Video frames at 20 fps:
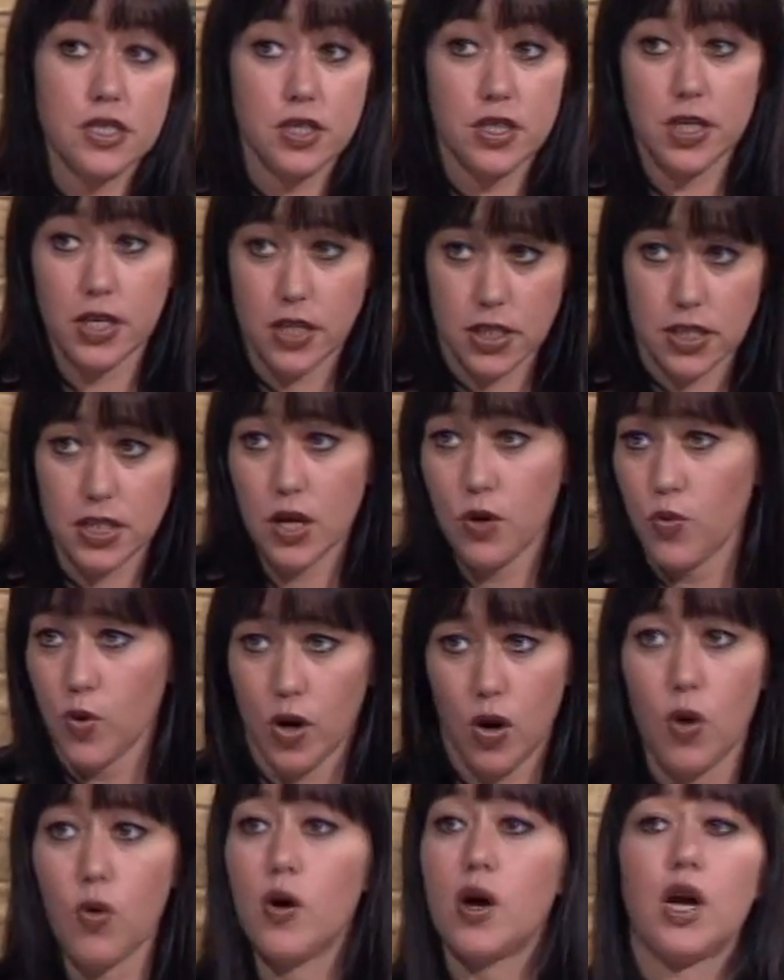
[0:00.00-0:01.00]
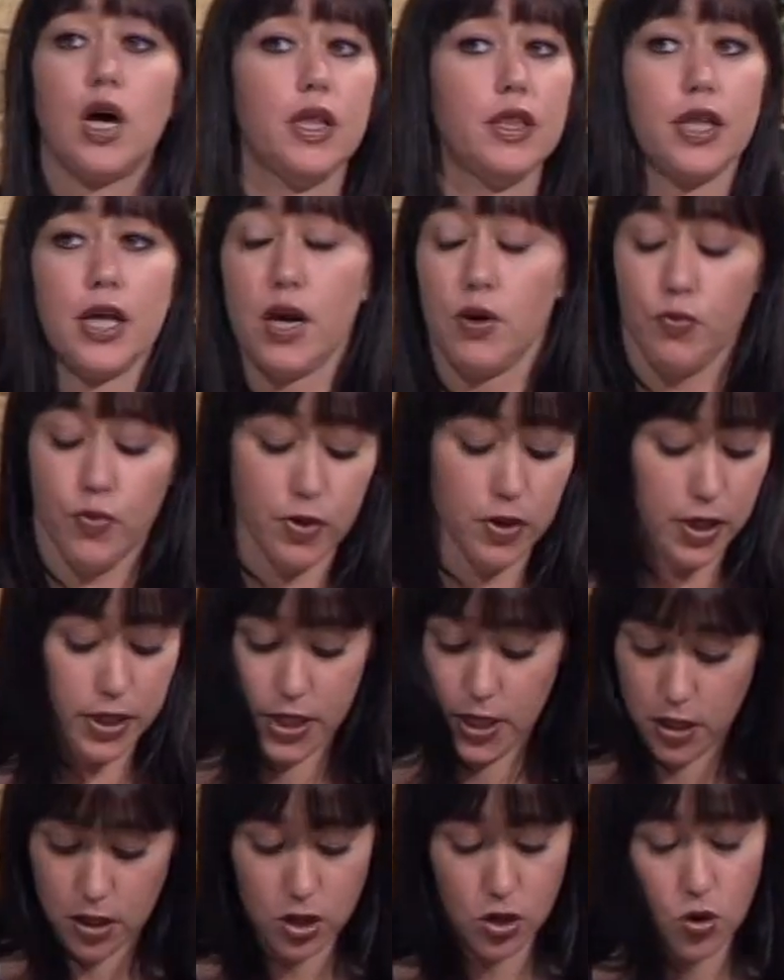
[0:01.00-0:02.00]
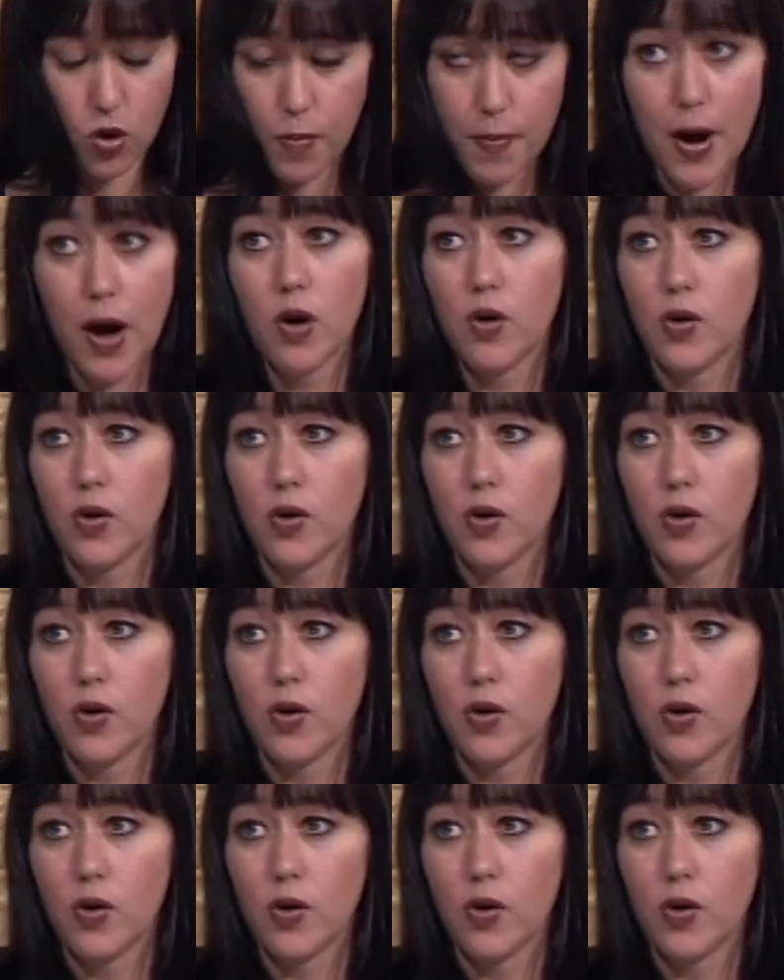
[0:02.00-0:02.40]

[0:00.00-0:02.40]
things that were going on that I really didn't know about